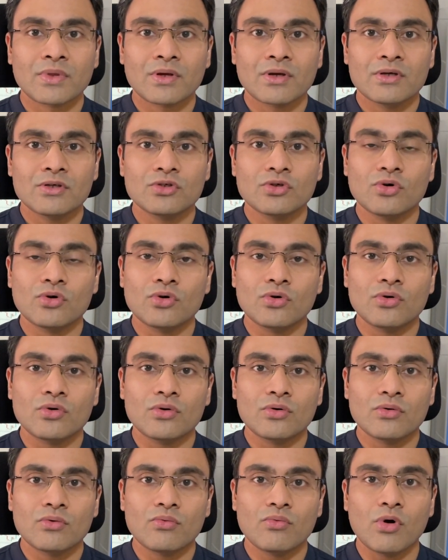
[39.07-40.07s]
So
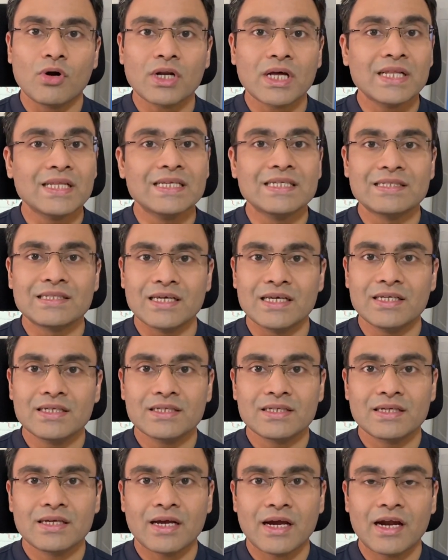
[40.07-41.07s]
what are these
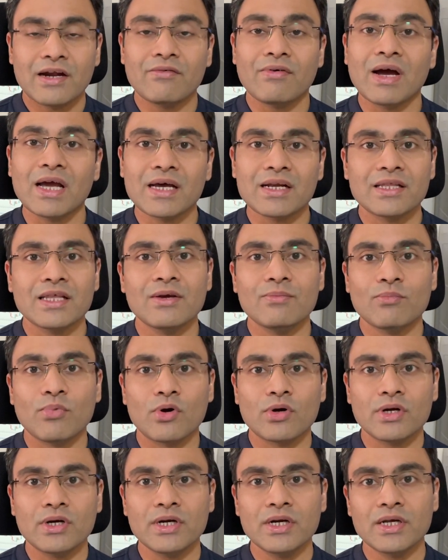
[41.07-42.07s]
things and why are they
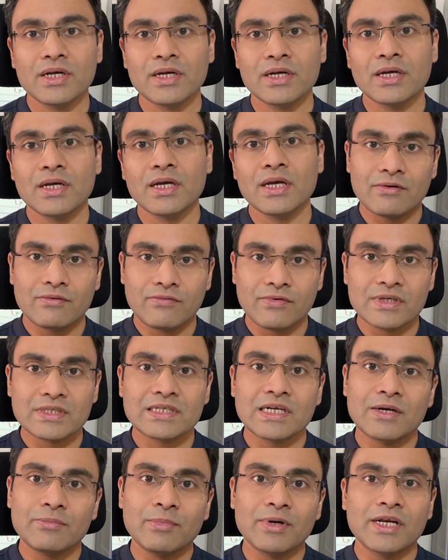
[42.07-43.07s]
important? First,
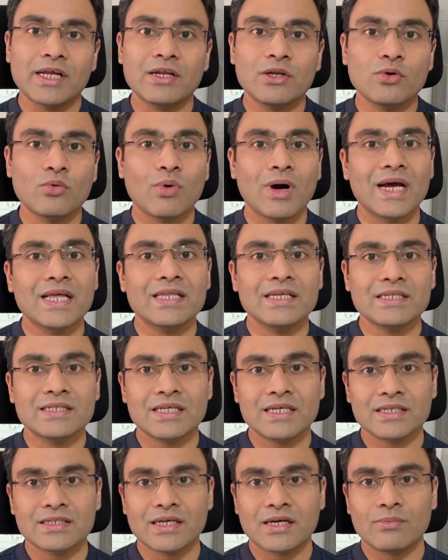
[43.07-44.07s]
let me tell you why these
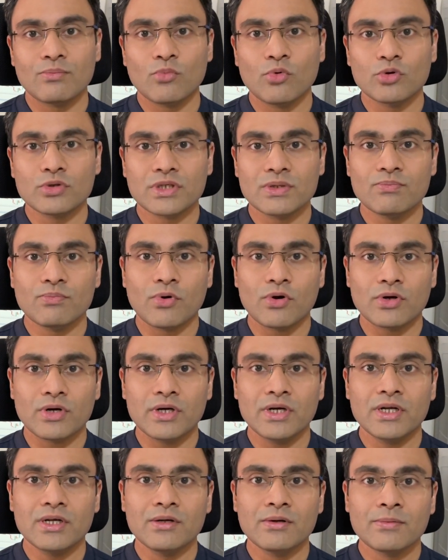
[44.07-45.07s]
things are most
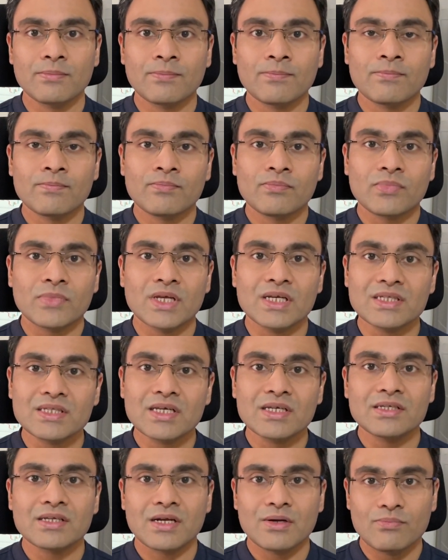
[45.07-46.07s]
important. These
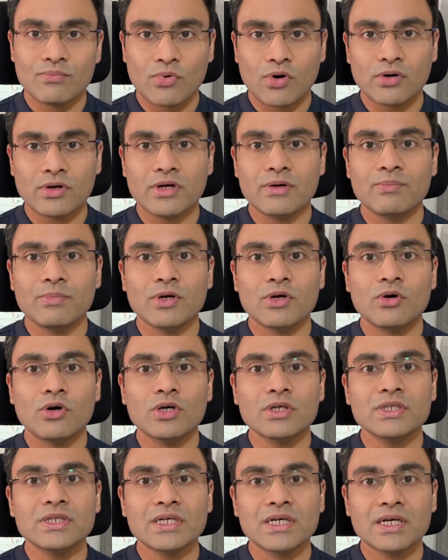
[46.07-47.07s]
things are important
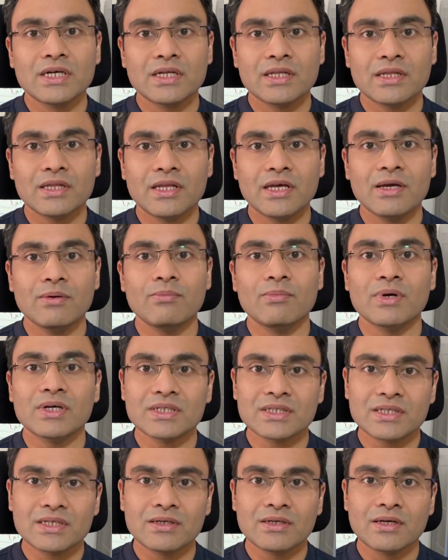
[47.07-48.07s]
because they
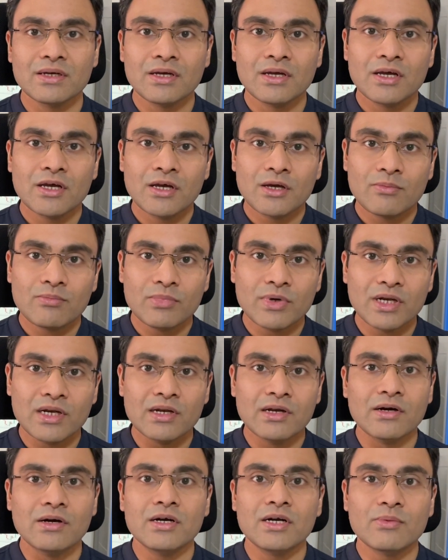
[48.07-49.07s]
must be
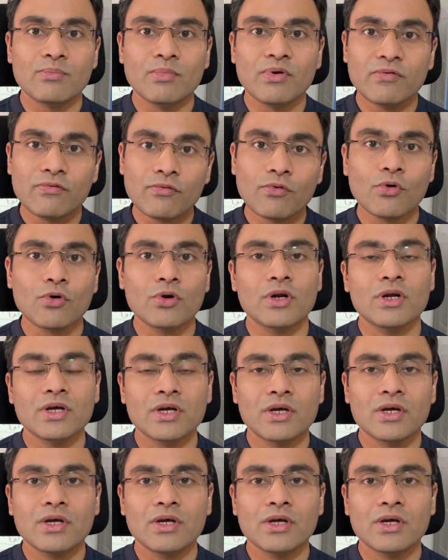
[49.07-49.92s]
learnt before